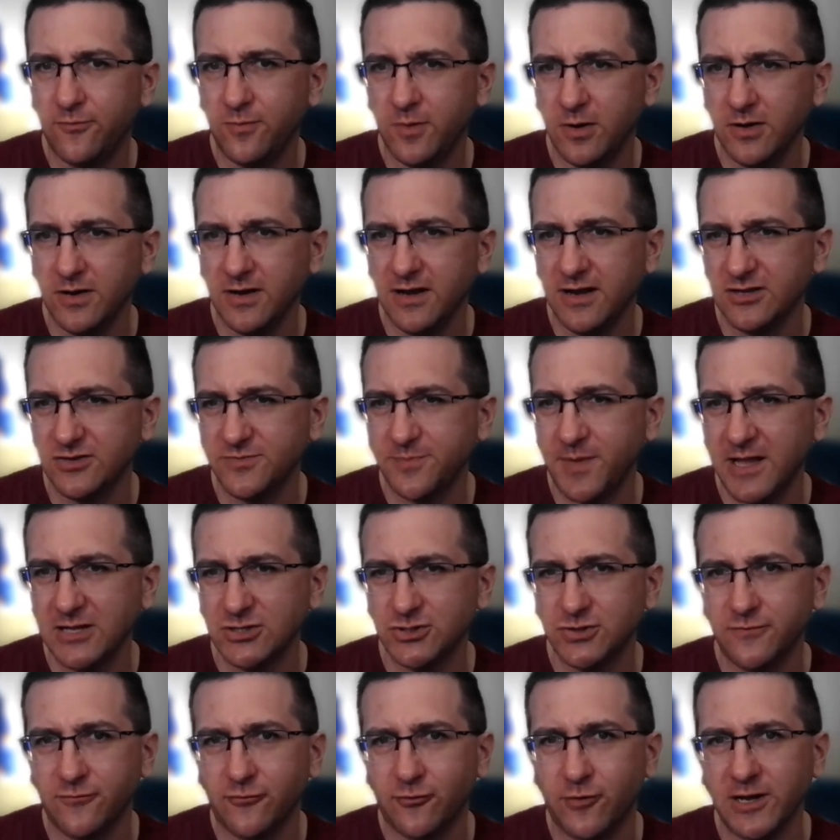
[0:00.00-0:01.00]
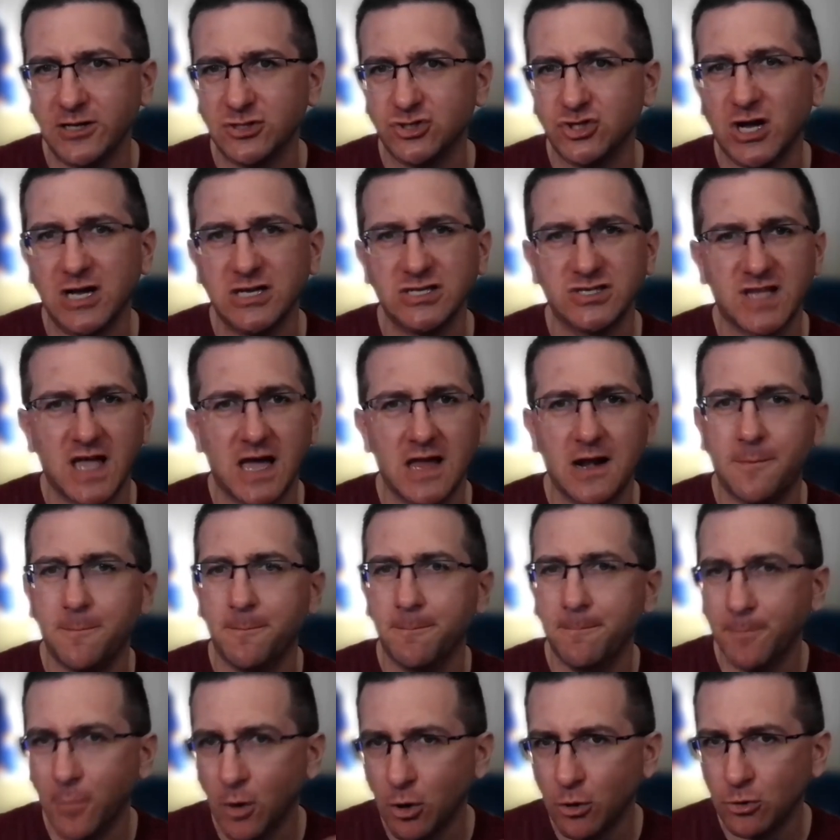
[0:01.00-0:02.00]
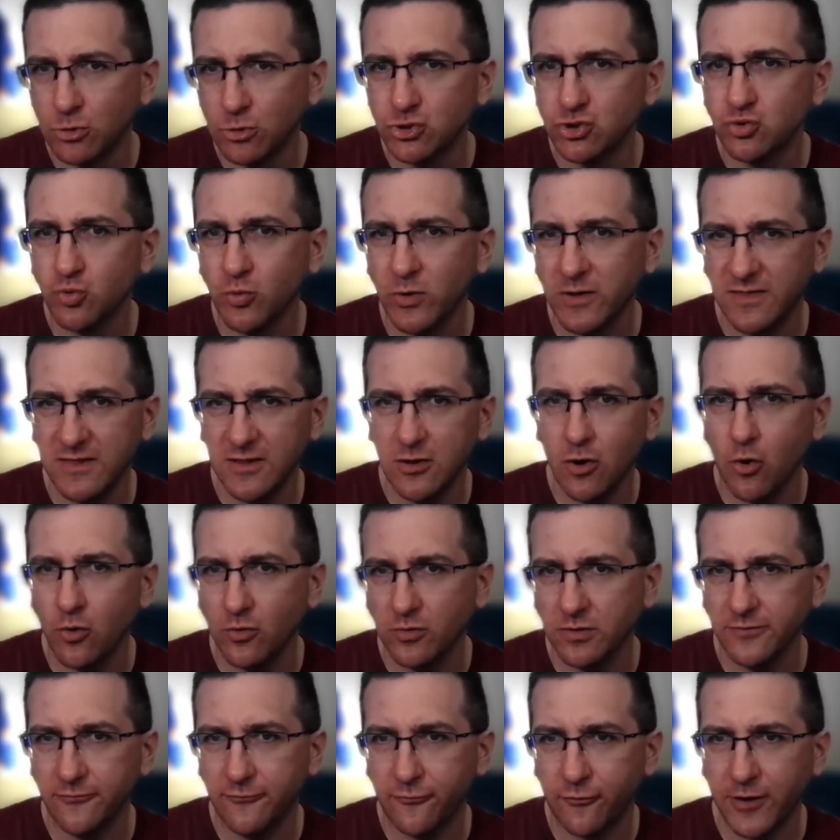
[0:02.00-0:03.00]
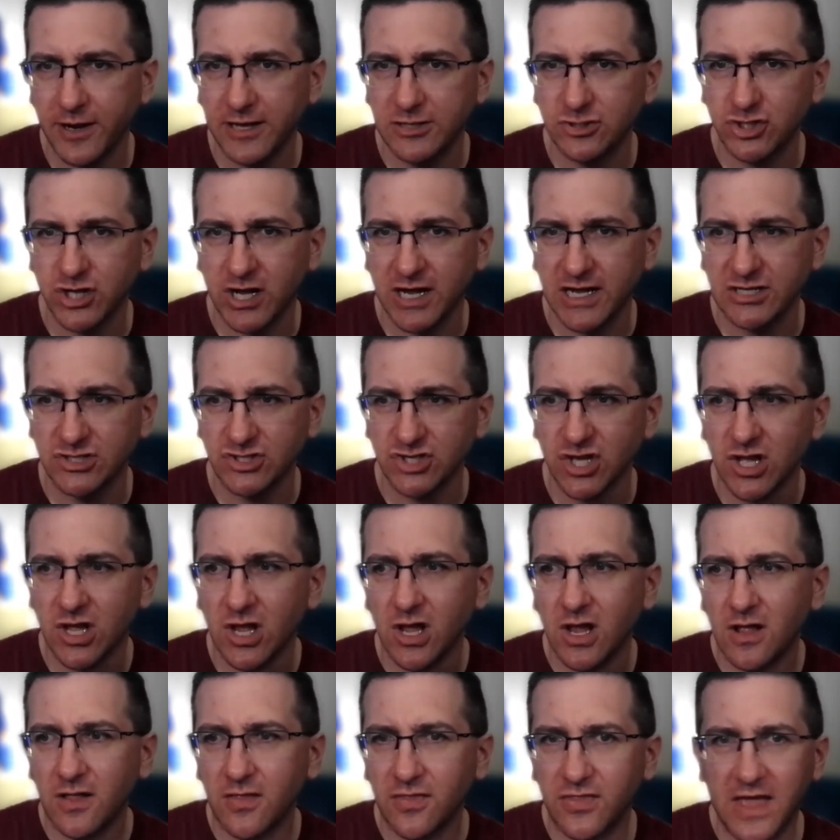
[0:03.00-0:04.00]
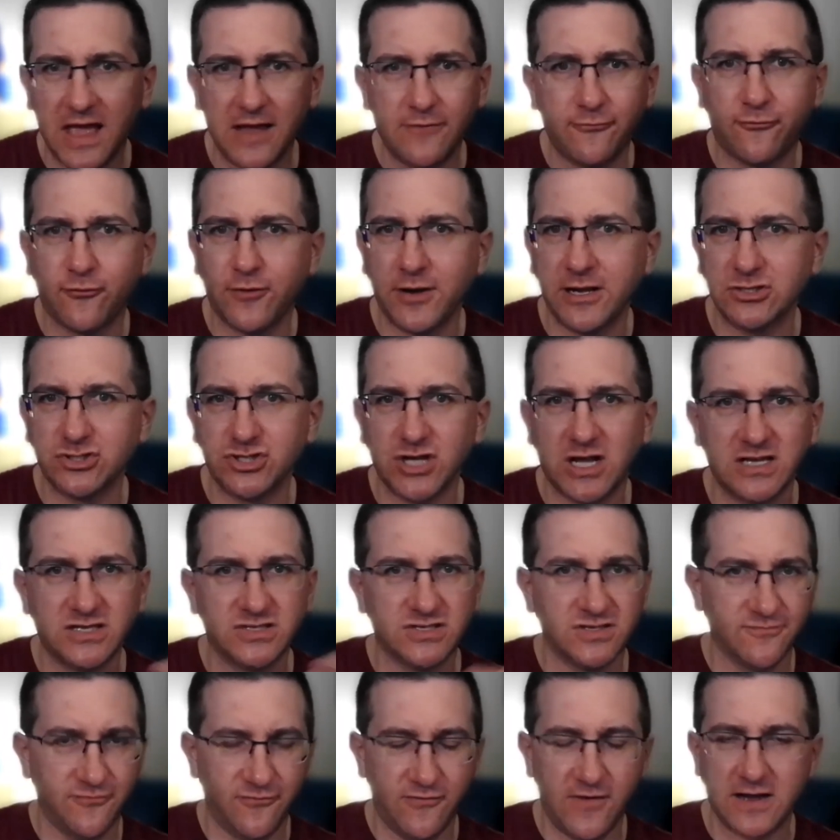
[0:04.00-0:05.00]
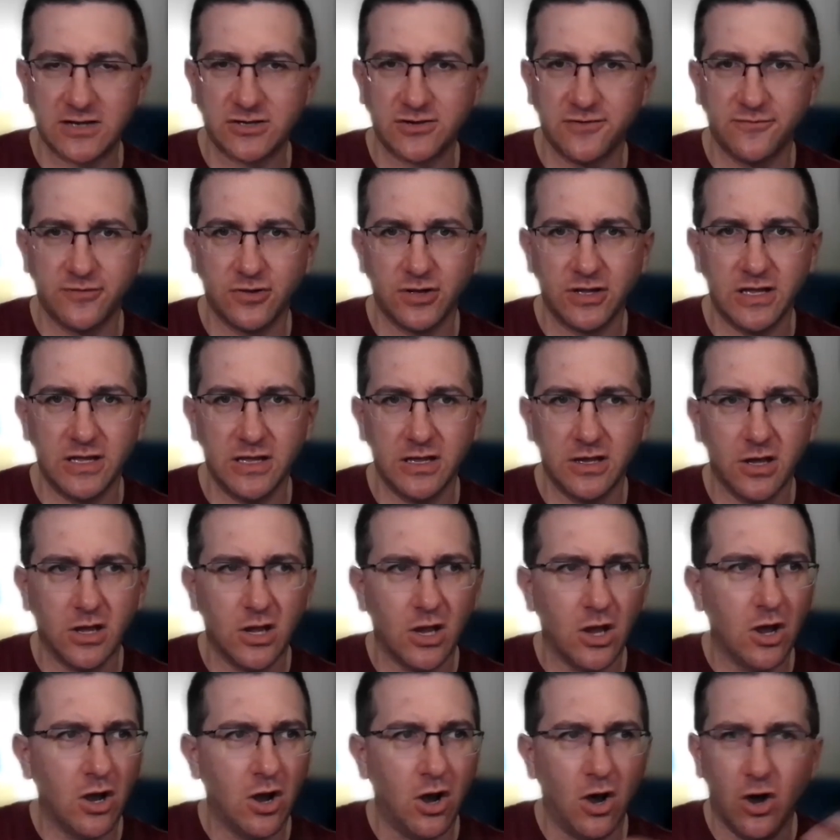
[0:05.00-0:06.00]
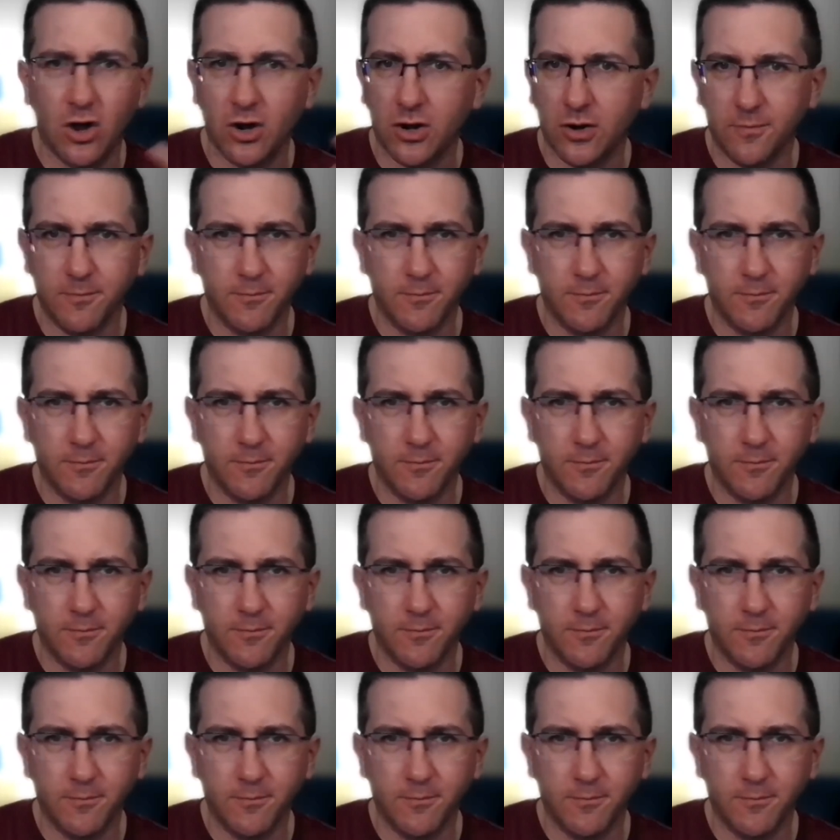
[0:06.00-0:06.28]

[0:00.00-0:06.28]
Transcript: an expansion franchise, kind of merged with the Oakland franchise that franchise effectively uh,